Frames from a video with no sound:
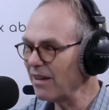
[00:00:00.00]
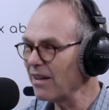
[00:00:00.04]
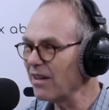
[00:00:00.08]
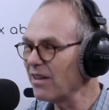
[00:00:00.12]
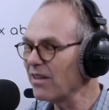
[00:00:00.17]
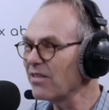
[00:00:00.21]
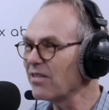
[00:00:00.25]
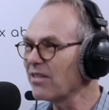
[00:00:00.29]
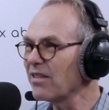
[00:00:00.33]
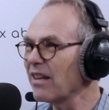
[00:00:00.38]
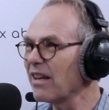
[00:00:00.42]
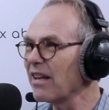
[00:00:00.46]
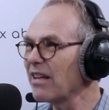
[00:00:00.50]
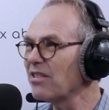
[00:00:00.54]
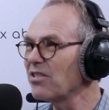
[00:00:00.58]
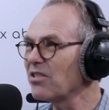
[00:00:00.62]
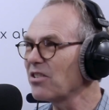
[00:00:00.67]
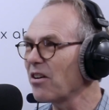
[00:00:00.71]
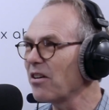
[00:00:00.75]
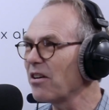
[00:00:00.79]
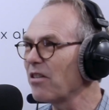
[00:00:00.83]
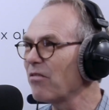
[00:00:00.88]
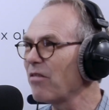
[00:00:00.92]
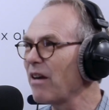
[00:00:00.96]
is they
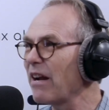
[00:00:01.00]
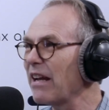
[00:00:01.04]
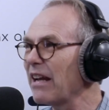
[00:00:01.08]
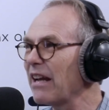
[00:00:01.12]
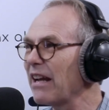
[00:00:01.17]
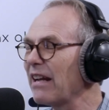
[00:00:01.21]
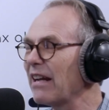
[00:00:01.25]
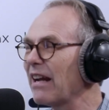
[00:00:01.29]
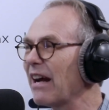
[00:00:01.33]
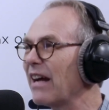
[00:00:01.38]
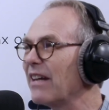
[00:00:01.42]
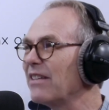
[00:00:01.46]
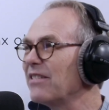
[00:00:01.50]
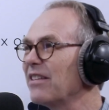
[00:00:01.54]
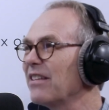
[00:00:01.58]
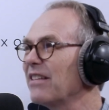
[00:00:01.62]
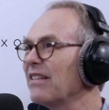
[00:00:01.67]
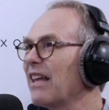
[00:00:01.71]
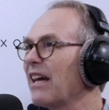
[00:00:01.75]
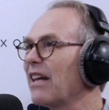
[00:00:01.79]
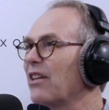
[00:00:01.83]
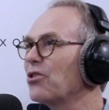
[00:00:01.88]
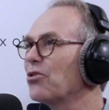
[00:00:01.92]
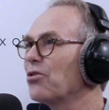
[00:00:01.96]
started
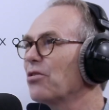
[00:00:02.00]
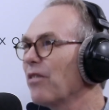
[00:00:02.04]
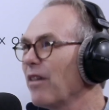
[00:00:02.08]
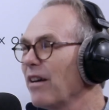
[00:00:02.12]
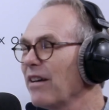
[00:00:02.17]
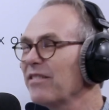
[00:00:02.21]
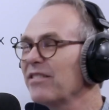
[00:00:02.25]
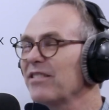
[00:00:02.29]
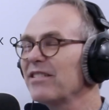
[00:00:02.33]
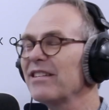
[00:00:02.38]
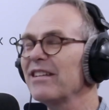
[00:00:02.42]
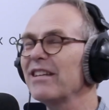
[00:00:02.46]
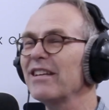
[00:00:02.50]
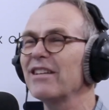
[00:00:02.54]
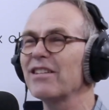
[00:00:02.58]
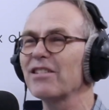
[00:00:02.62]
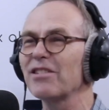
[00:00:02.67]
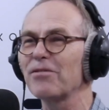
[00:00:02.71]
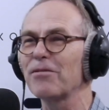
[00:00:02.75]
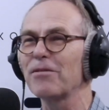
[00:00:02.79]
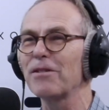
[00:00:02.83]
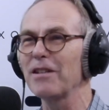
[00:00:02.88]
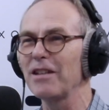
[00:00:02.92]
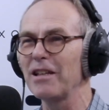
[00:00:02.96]
recognizing that trust
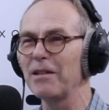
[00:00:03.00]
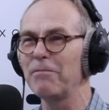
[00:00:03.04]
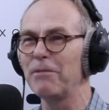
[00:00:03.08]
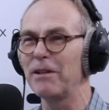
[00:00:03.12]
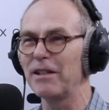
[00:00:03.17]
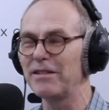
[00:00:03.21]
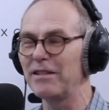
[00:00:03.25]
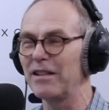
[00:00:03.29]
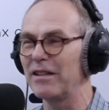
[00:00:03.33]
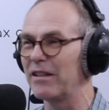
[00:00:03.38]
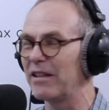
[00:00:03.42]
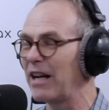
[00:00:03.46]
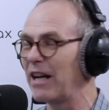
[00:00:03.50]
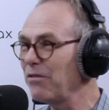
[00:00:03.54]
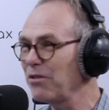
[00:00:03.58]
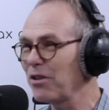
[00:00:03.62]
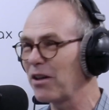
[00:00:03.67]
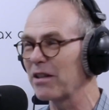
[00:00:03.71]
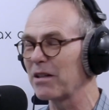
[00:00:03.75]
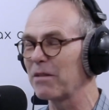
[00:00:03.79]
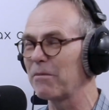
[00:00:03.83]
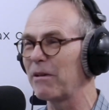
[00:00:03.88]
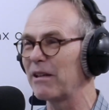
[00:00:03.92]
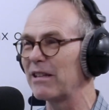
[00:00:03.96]
is really big deal. And I've
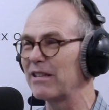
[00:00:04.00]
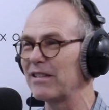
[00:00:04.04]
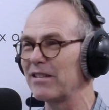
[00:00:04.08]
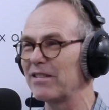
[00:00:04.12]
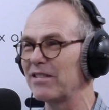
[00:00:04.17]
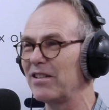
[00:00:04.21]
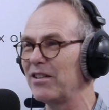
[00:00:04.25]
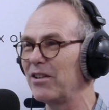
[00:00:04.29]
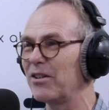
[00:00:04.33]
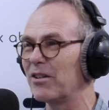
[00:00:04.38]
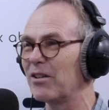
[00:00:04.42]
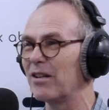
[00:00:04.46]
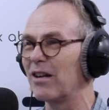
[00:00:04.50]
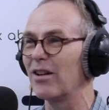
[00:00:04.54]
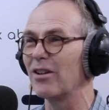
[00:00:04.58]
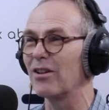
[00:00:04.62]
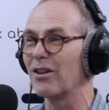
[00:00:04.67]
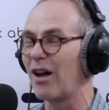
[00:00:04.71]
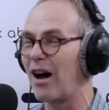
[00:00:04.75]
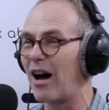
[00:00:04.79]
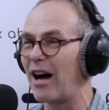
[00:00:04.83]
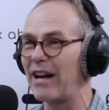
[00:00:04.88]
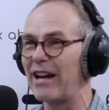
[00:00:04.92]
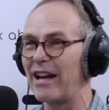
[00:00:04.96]
talked about this here a
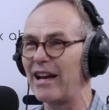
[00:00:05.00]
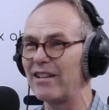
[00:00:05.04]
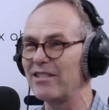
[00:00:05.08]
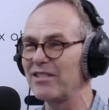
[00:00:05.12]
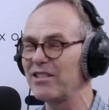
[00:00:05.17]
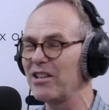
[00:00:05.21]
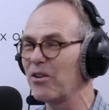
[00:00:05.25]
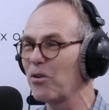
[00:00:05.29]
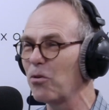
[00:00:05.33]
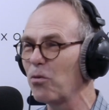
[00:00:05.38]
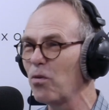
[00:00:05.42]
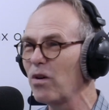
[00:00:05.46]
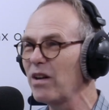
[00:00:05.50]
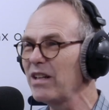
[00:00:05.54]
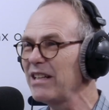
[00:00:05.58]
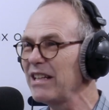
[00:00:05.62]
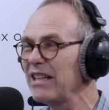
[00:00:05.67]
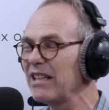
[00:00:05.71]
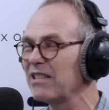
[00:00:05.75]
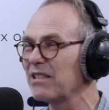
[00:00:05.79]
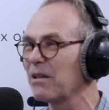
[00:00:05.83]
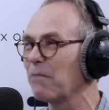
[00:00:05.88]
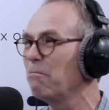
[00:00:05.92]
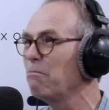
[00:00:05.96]
lot. Has, you know, what
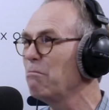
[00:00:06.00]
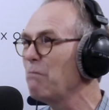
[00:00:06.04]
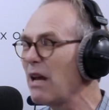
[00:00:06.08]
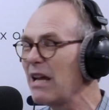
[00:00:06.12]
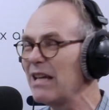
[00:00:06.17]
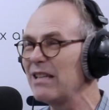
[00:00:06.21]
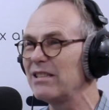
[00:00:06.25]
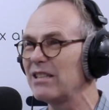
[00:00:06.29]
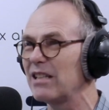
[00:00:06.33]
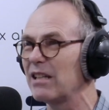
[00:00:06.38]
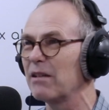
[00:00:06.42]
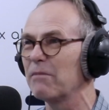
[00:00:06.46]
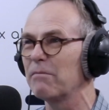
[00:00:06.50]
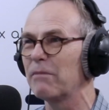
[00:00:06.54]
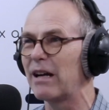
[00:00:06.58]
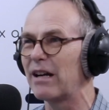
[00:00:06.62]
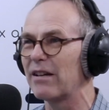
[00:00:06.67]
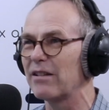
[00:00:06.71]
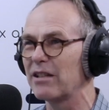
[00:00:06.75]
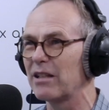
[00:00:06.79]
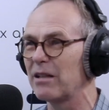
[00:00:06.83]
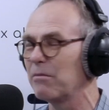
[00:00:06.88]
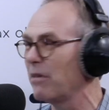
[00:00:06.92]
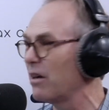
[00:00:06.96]
is amazing
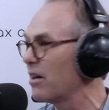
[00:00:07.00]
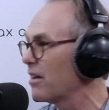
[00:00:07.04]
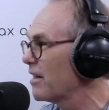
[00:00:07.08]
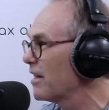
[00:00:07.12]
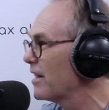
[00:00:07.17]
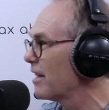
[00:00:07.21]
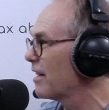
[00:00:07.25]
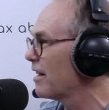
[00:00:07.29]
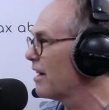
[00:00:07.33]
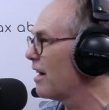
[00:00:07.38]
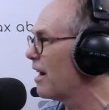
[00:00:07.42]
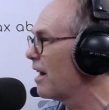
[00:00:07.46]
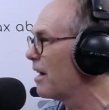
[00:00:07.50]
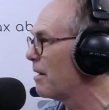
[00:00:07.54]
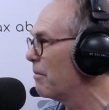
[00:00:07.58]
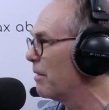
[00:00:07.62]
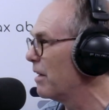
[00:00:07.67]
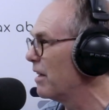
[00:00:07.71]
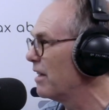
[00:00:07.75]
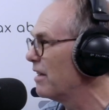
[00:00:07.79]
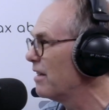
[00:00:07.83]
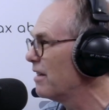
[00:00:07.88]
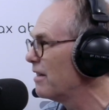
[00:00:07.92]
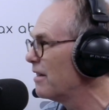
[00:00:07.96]
about the American
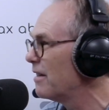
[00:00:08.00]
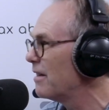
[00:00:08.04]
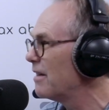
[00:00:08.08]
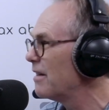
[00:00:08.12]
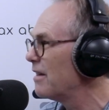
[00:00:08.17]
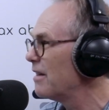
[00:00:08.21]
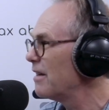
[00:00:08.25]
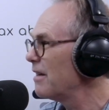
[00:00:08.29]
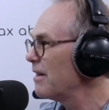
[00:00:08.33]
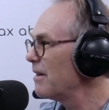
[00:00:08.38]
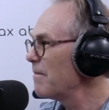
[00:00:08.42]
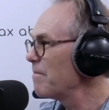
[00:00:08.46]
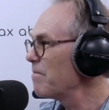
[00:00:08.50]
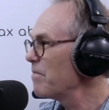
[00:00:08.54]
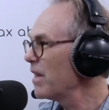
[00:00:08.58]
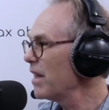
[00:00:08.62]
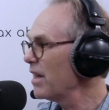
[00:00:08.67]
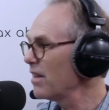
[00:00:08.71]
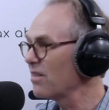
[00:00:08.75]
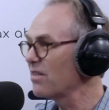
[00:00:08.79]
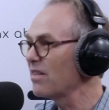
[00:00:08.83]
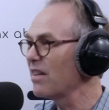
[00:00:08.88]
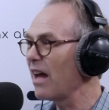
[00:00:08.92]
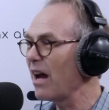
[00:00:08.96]
economy
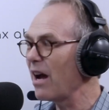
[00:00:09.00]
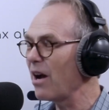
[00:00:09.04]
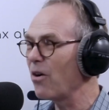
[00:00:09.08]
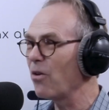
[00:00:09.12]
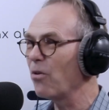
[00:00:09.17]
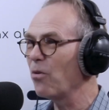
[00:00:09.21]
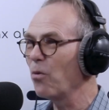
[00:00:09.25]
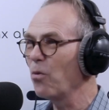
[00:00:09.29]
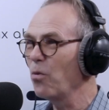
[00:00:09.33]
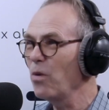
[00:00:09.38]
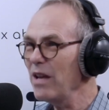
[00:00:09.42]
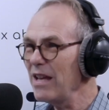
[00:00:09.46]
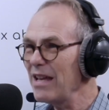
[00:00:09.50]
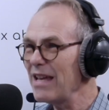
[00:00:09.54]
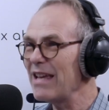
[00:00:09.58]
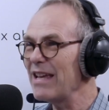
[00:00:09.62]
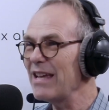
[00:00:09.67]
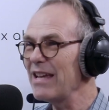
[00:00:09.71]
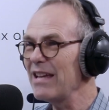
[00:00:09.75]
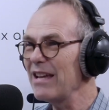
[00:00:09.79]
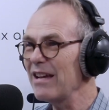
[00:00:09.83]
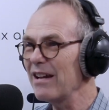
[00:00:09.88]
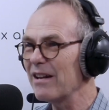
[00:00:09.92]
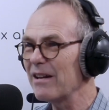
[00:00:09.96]
is that
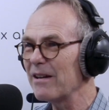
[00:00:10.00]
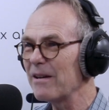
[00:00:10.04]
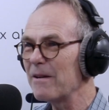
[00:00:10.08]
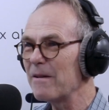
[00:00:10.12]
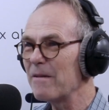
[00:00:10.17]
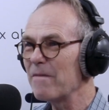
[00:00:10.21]
we